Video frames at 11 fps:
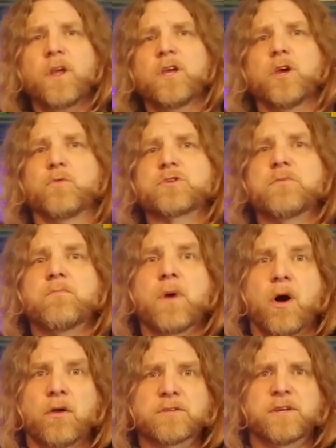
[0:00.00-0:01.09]
it was the
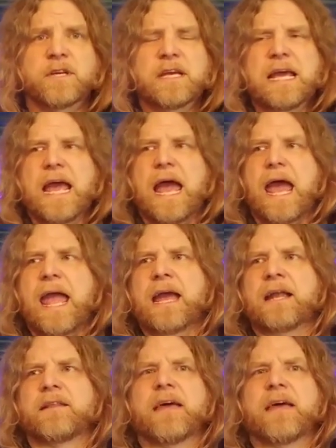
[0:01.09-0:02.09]
malt and